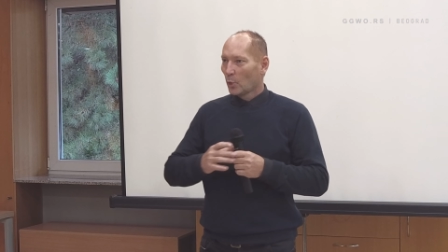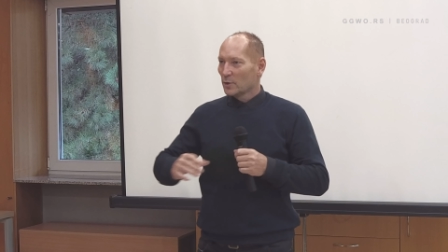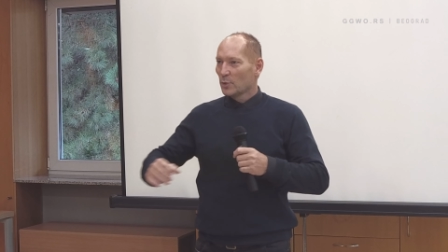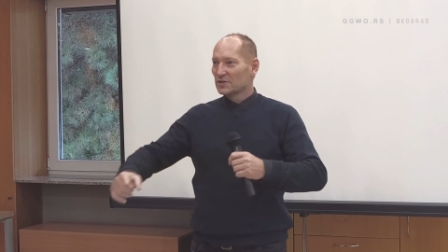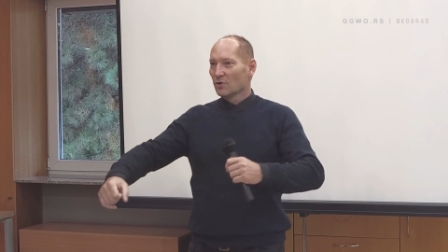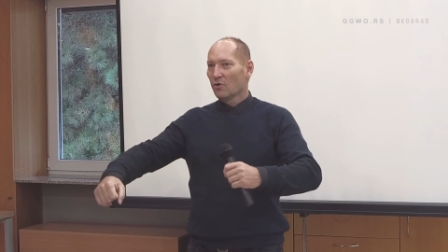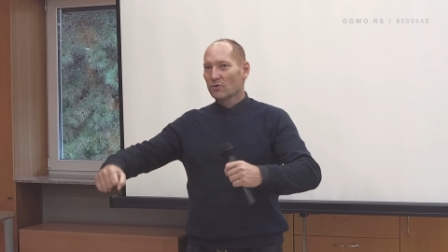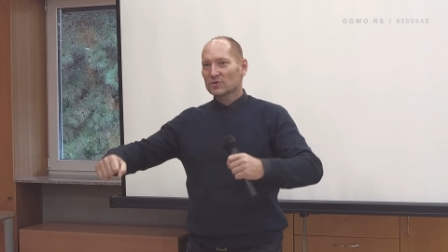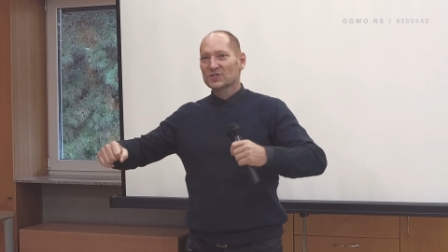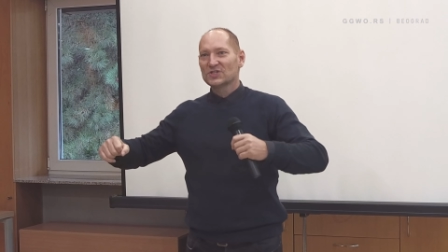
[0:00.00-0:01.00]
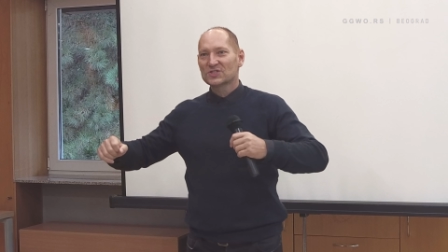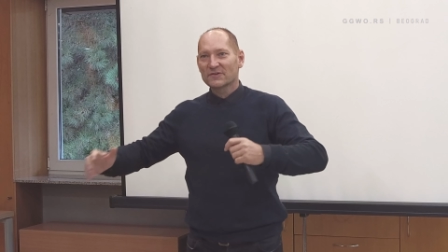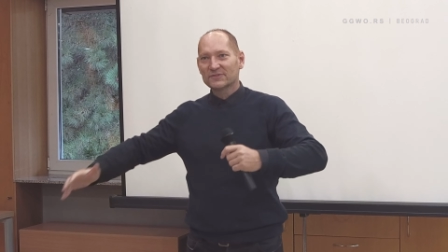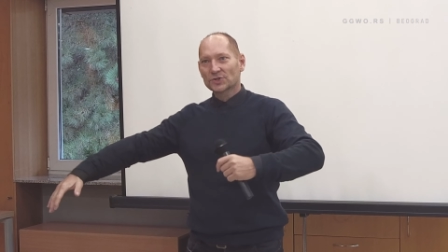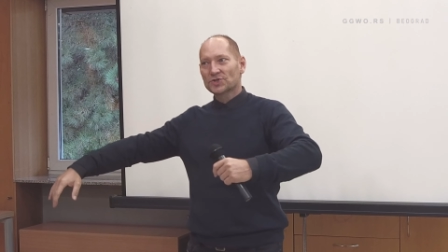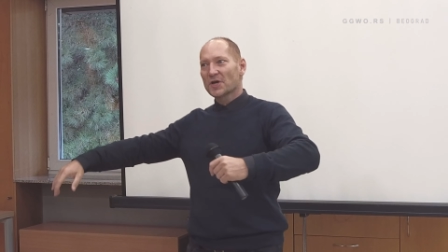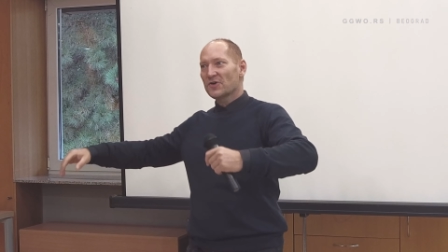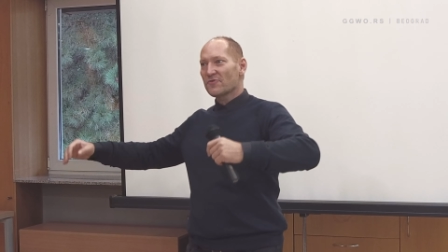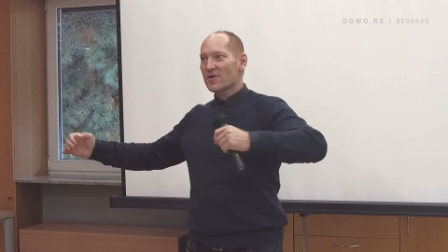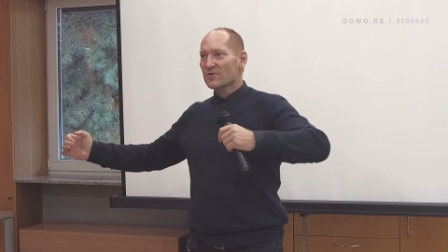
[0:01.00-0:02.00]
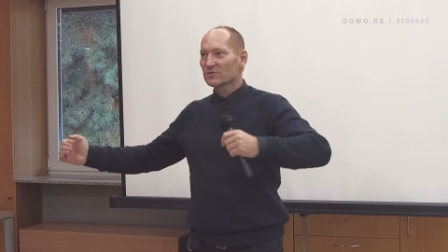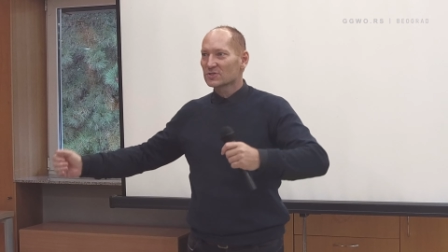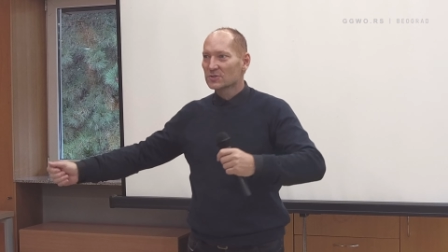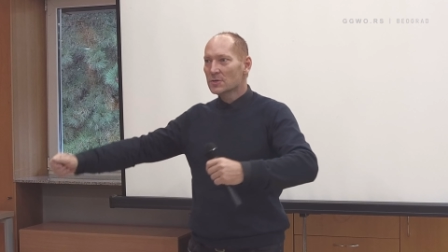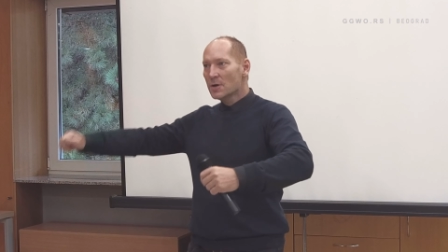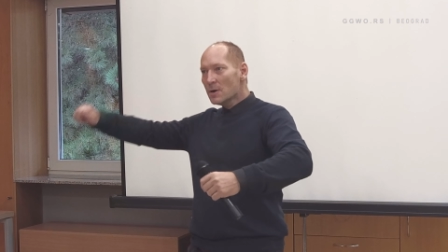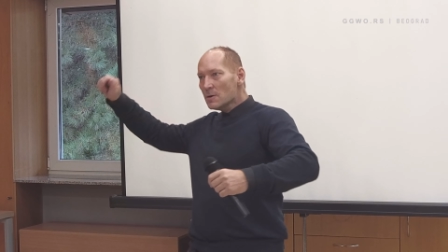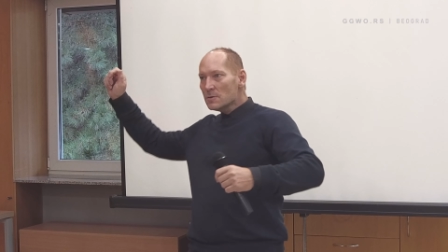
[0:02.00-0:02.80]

With, with the horses and the chariots.